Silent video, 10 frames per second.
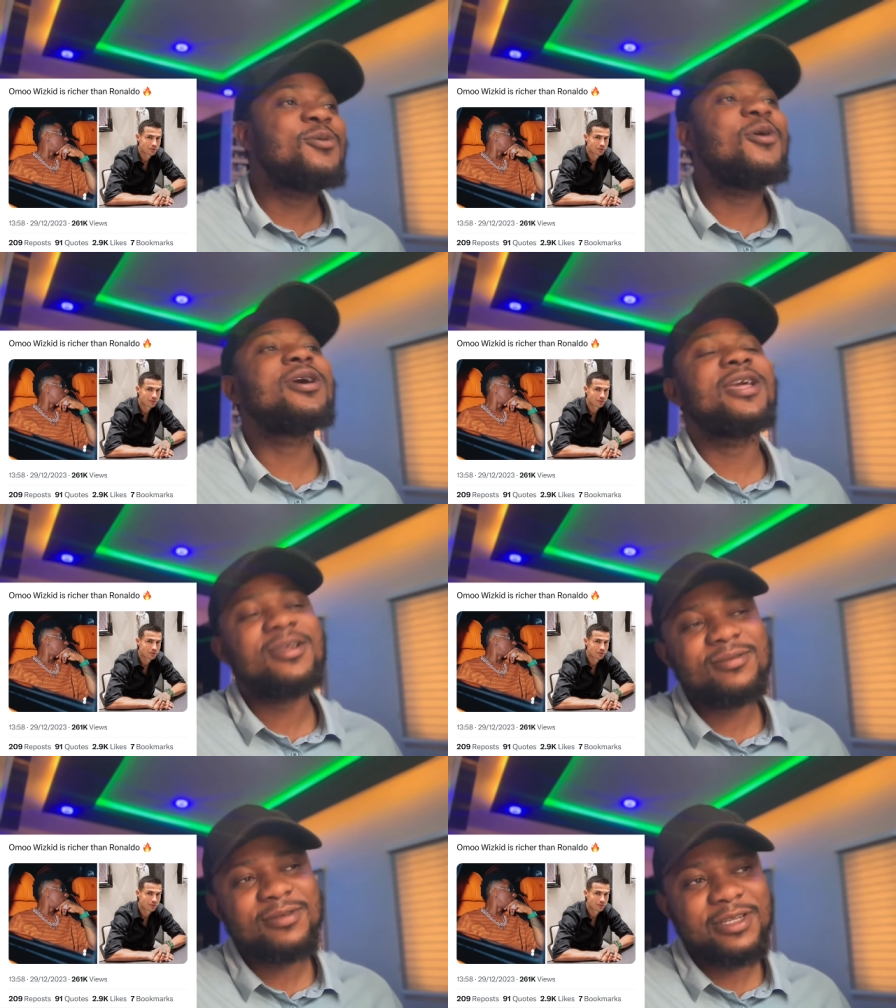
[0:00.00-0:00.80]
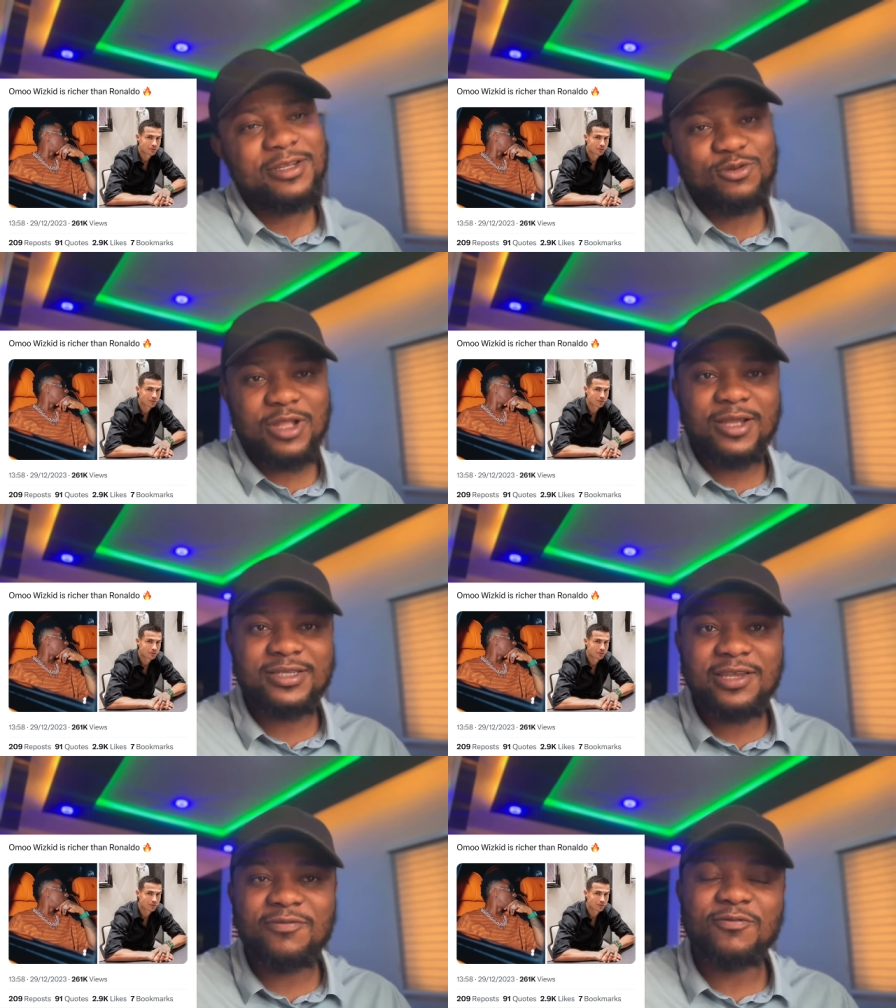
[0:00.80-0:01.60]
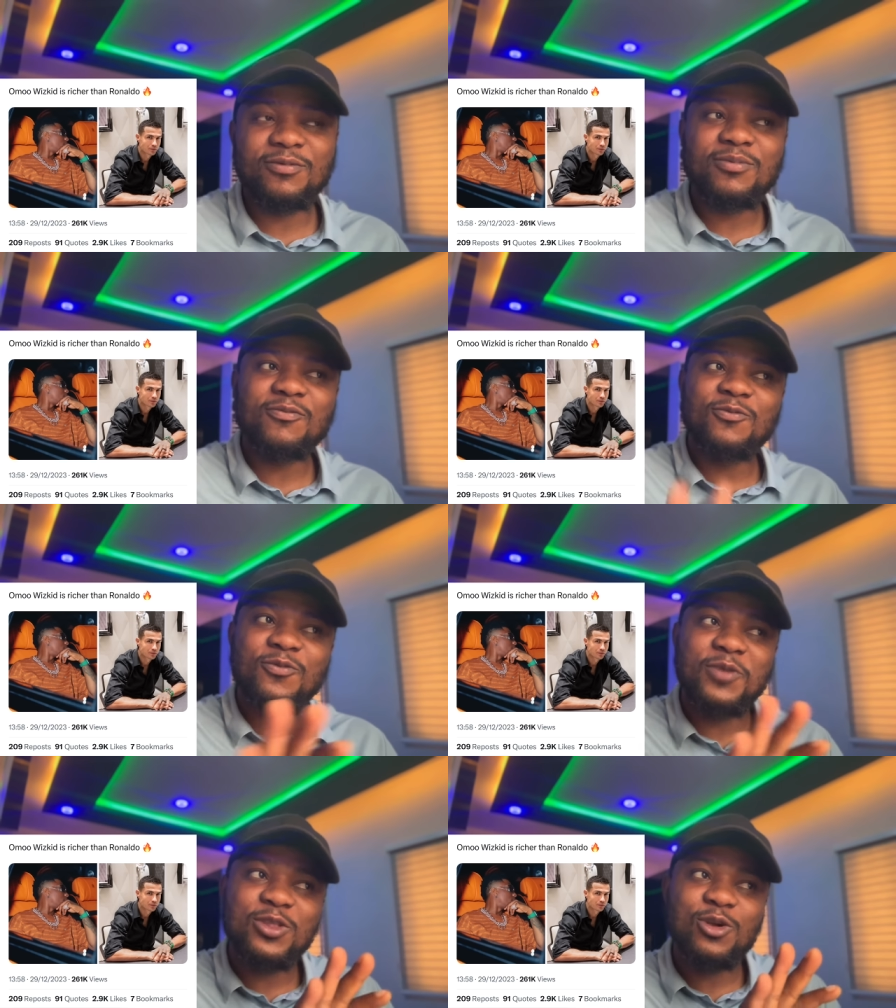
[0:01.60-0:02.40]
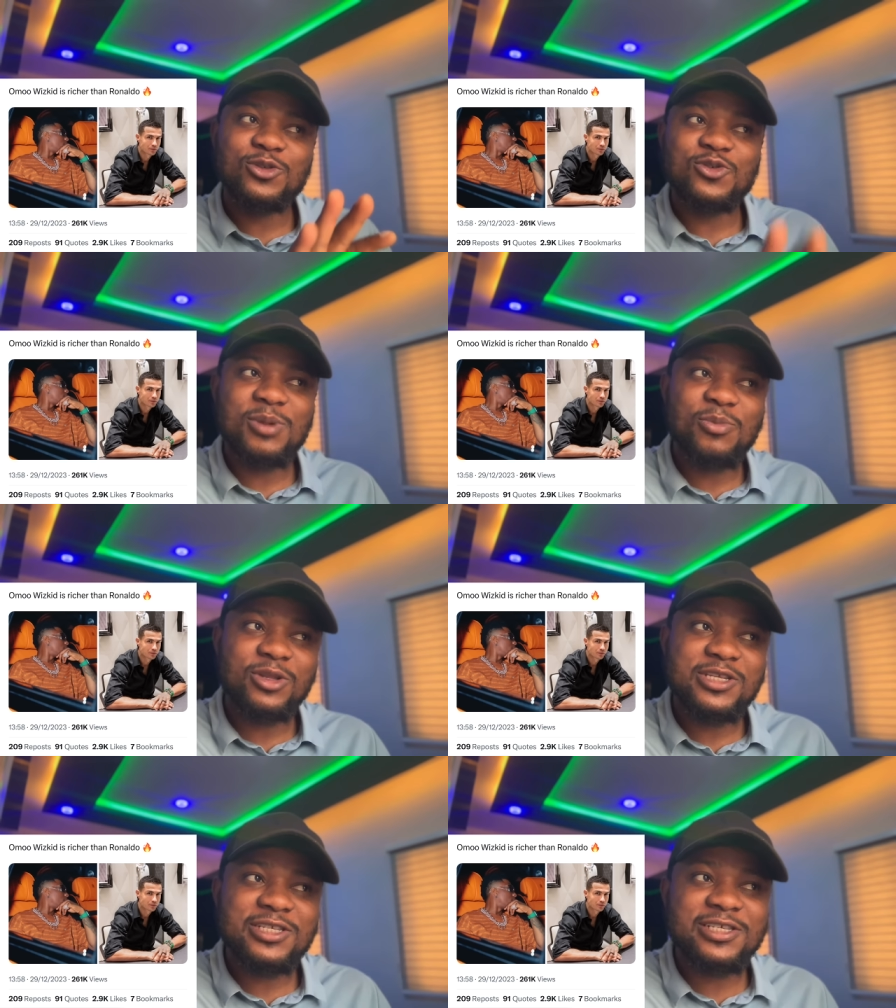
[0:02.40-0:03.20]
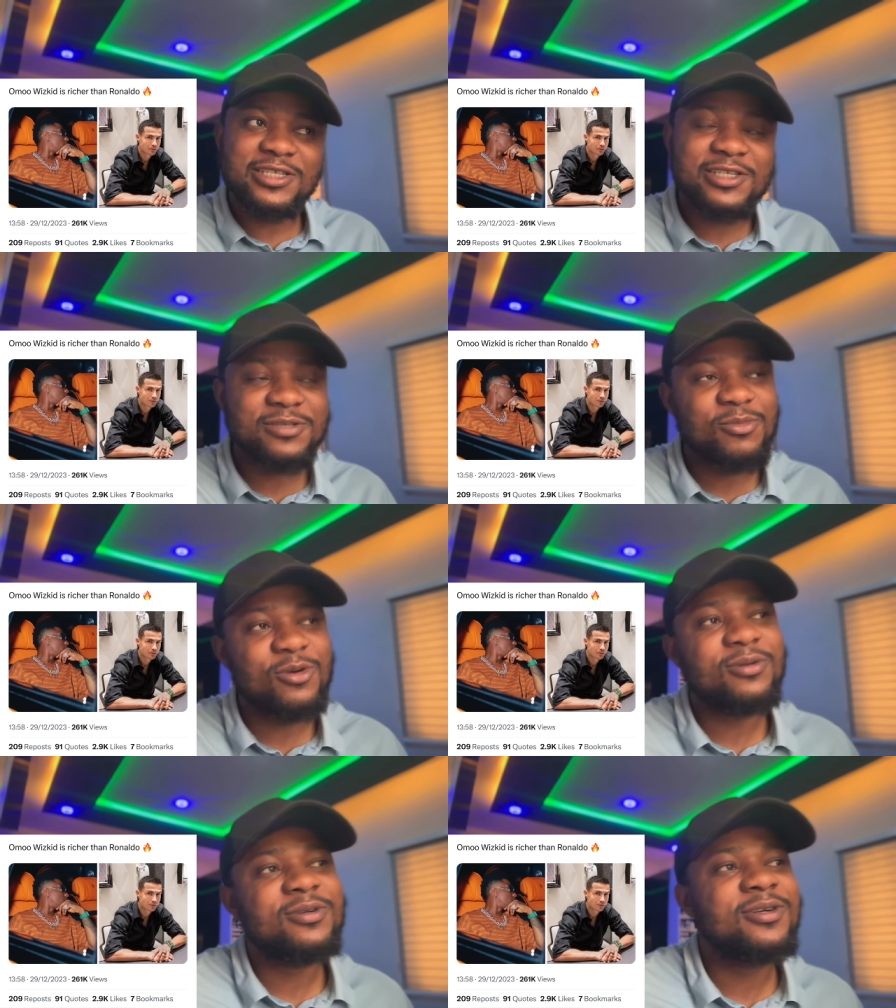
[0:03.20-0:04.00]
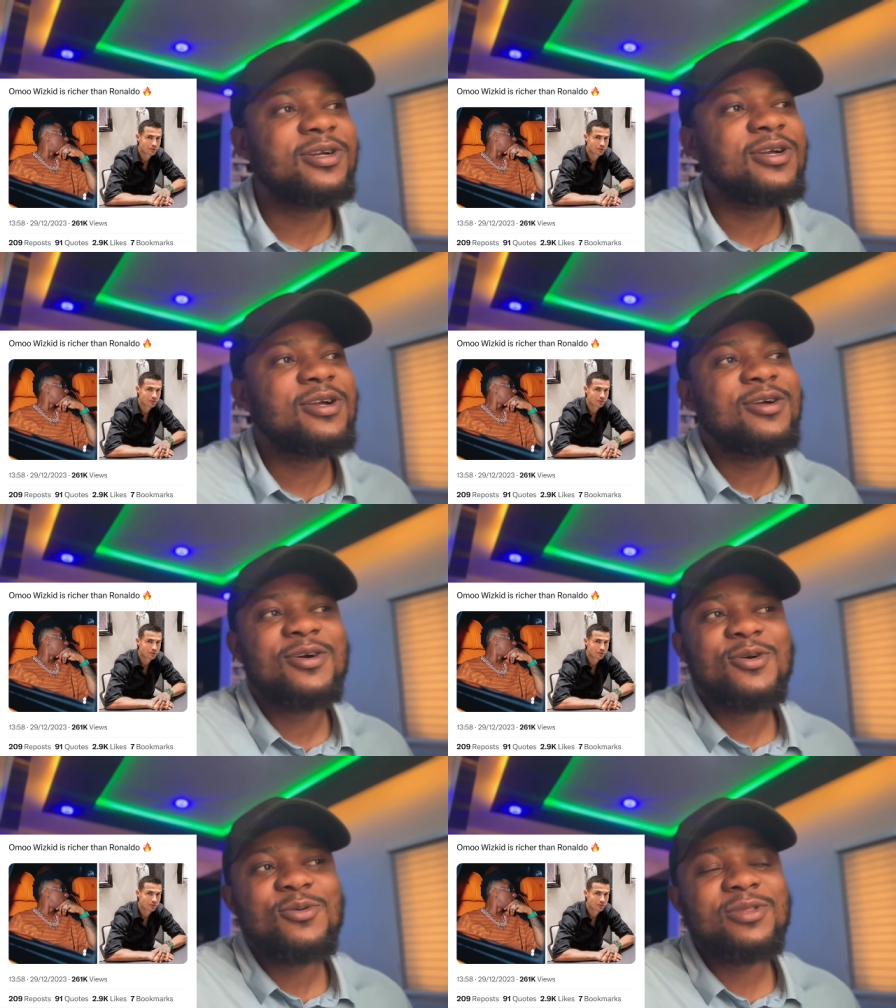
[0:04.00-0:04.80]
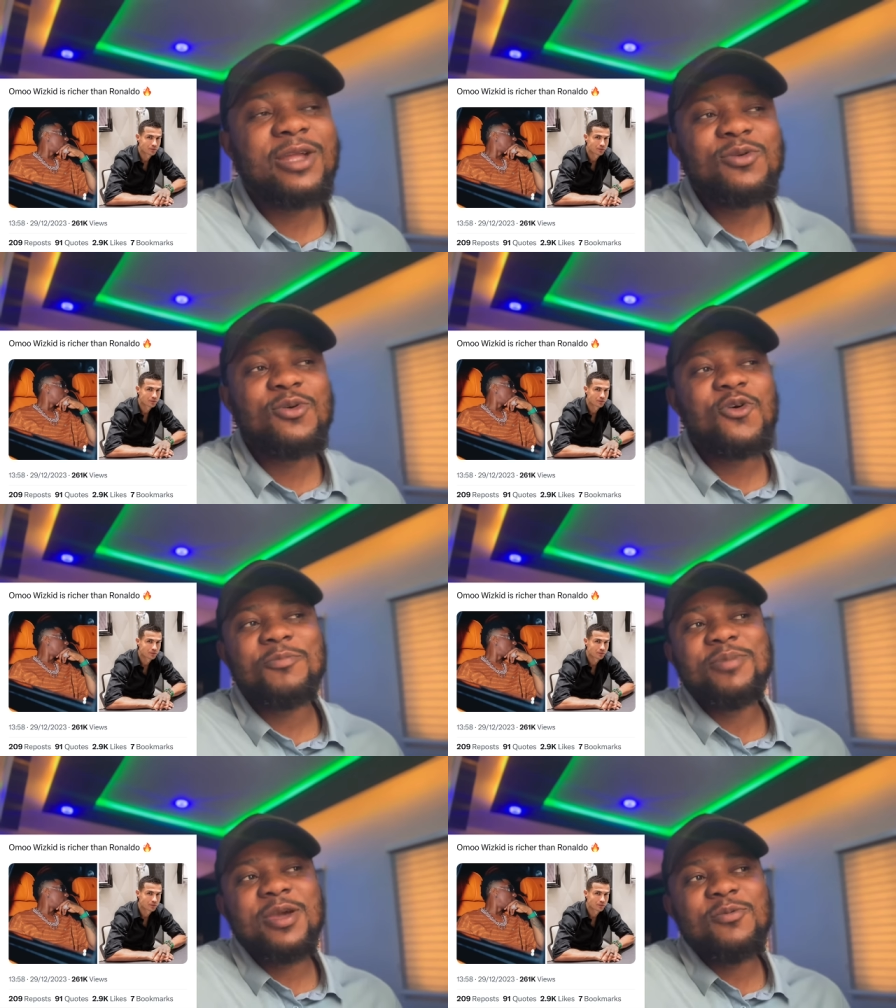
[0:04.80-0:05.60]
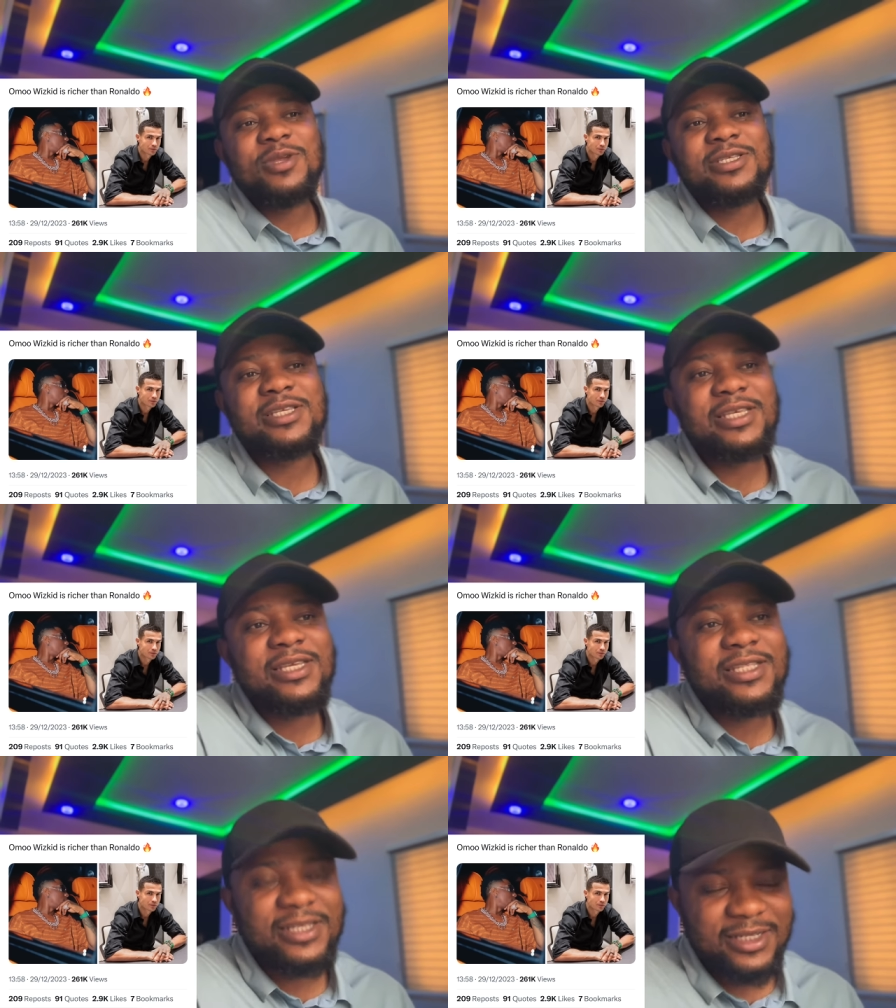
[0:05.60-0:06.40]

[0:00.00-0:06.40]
Okay, you know I say Victor Osimhen money 60 small. You no compare Wizkid